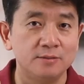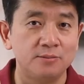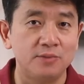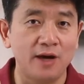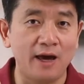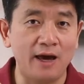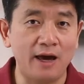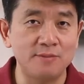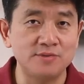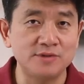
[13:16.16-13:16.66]

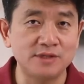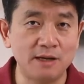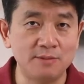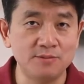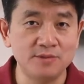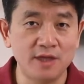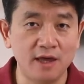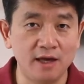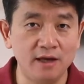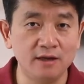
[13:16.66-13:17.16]
perhaps
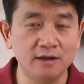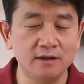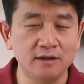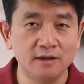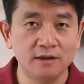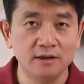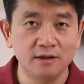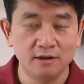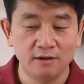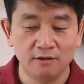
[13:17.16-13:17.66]

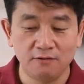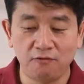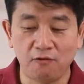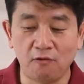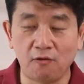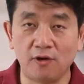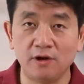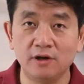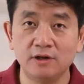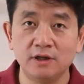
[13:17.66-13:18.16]
something
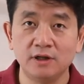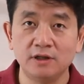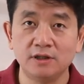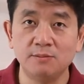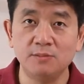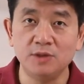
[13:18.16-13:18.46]
for the